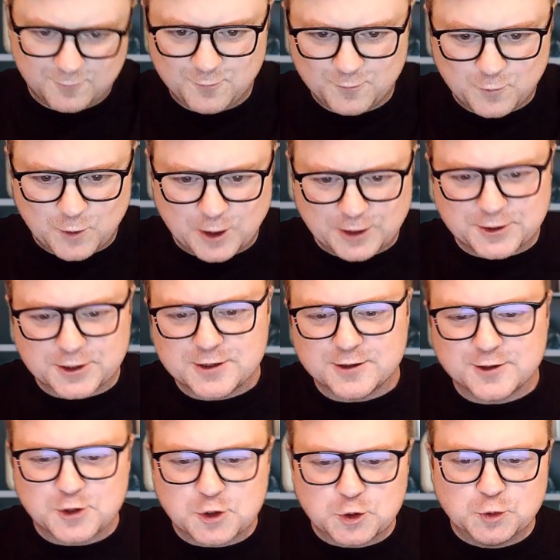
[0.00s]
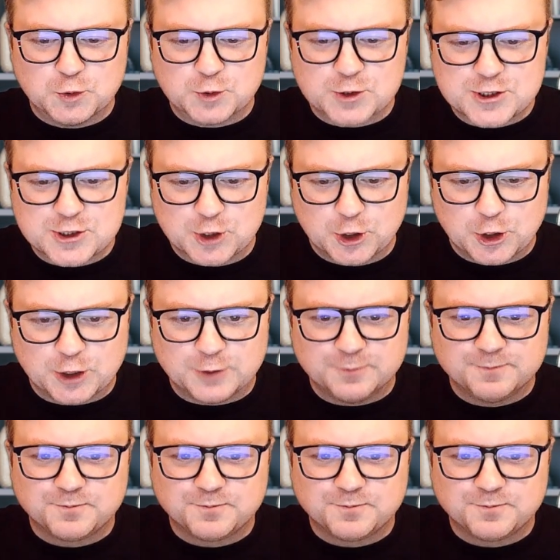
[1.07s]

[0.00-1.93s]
Well done, you, sir.